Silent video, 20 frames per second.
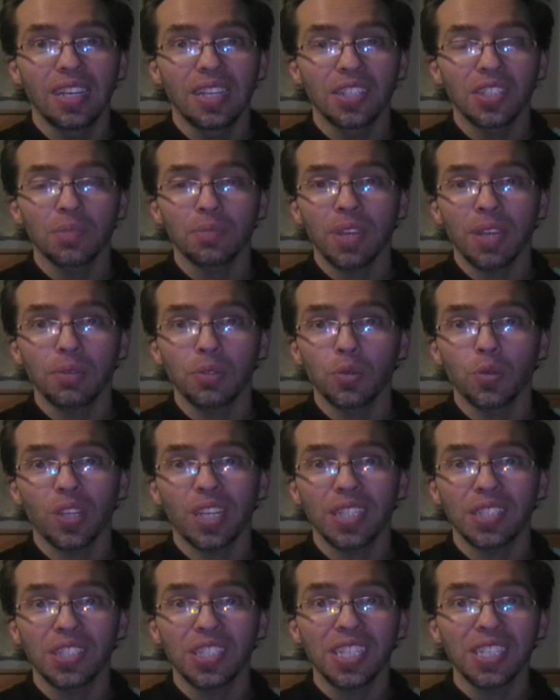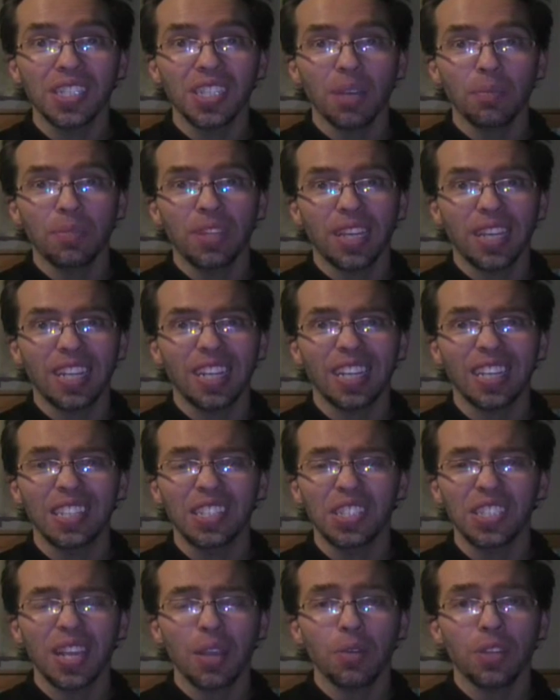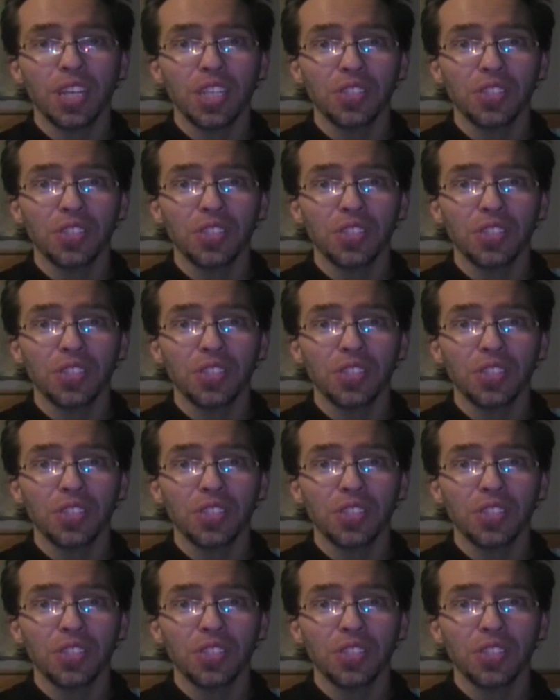sometimes we can see something, and it can stay with